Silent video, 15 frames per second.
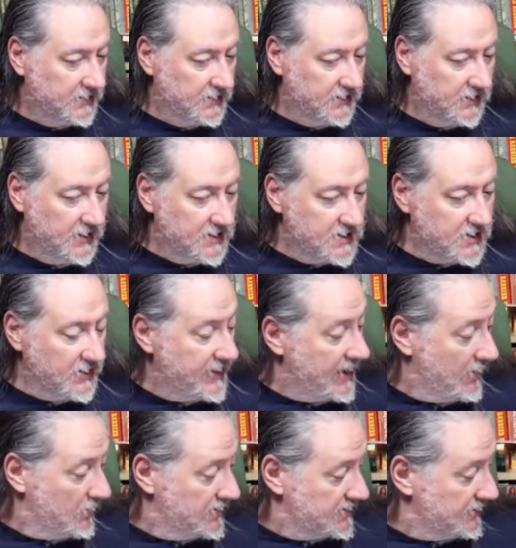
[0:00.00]
So
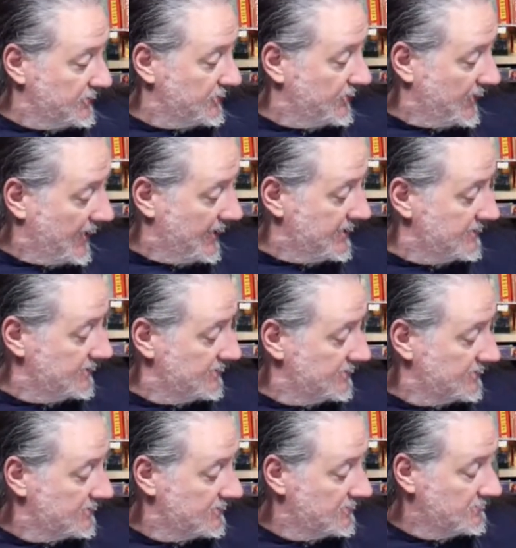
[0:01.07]
that was a fun
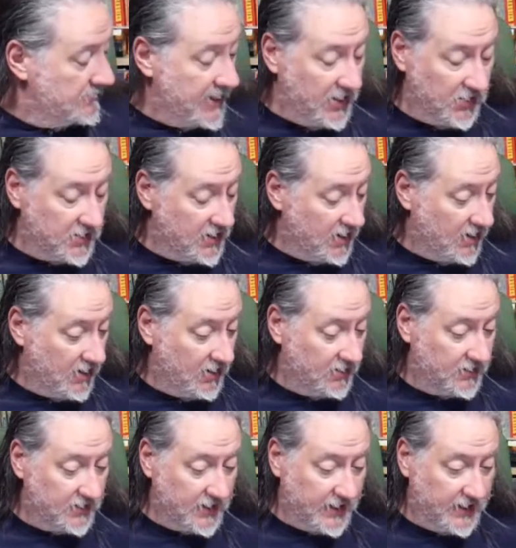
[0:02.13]
mail
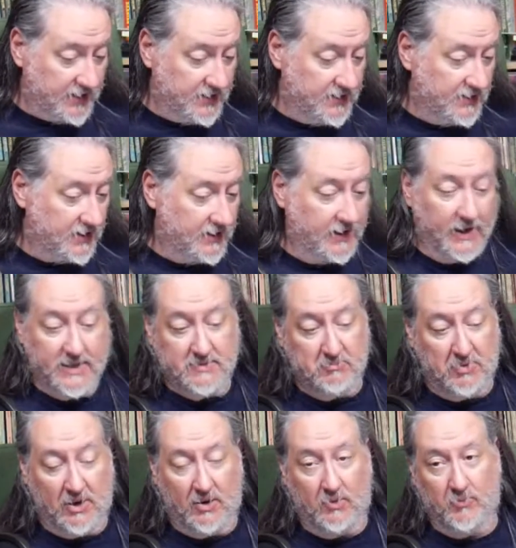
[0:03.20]
call and a nice
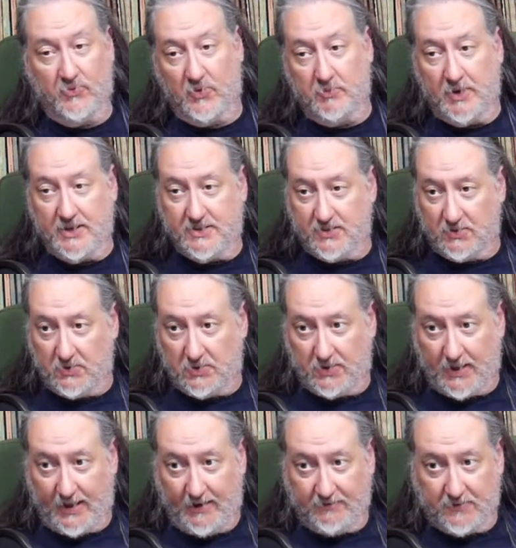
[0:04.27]
balm for my soul
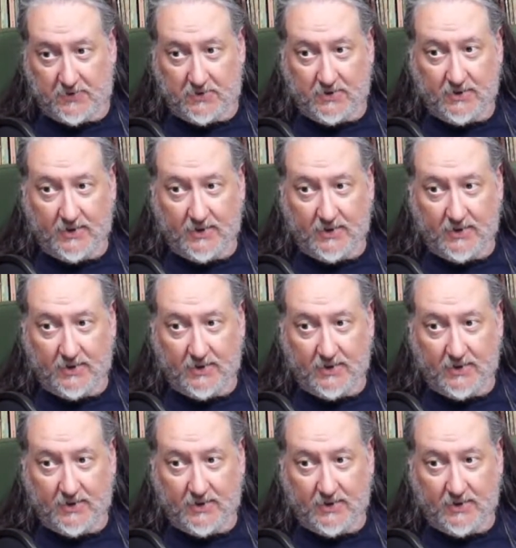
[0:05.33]
after